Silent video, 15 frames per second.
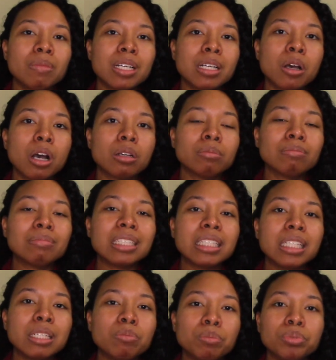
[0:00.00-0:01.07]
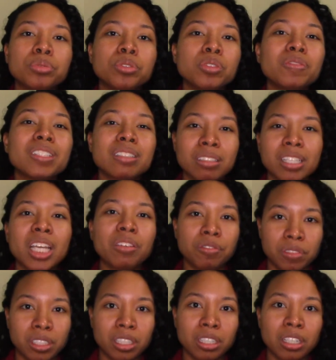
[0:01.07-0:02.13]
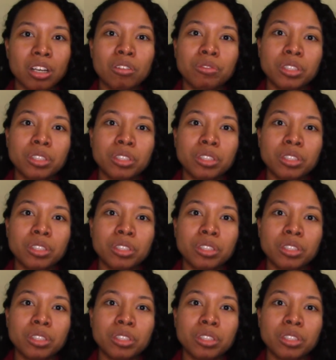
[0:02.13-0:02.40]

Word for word: um, improve the safety of your